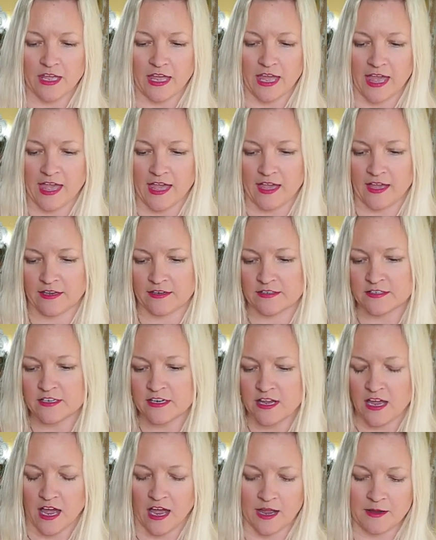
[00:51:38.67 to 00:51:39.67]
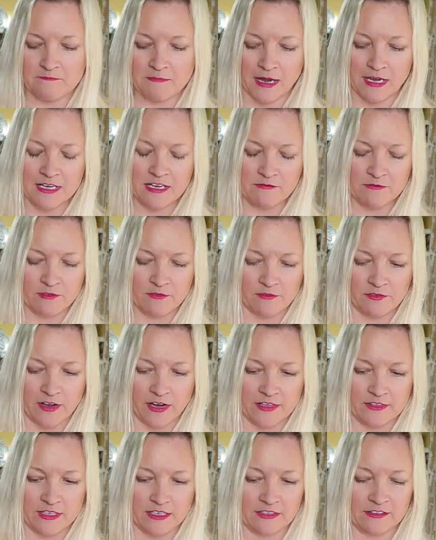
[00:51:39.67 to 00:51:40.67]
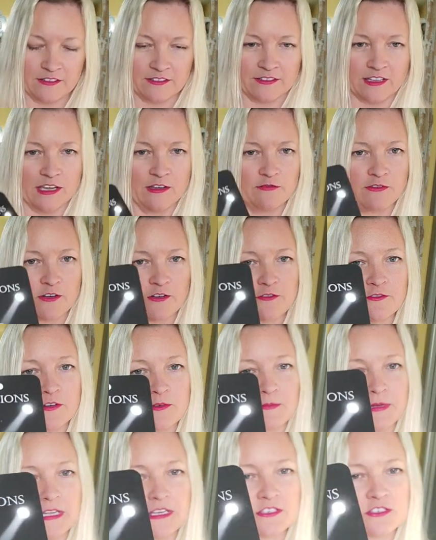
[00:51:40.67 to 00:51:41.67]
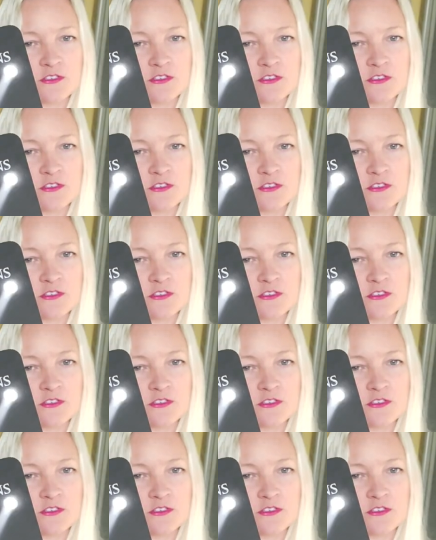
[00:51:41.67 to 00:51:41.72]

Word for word: and I might even find that it's safer for me